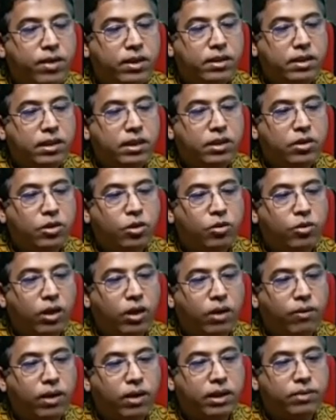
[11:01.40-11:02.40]
6 to 12
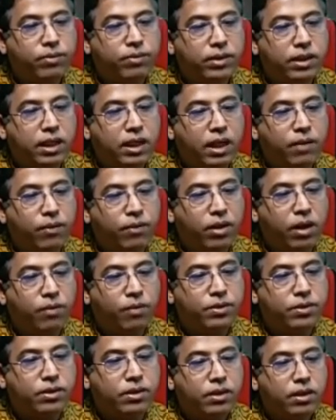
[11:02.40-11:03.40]
hours patient
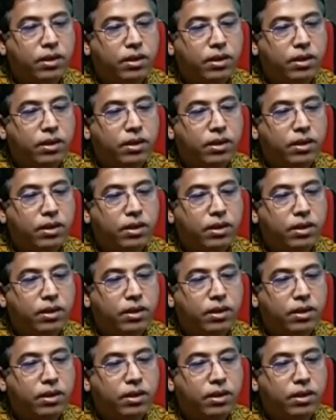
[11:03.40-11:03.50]
develops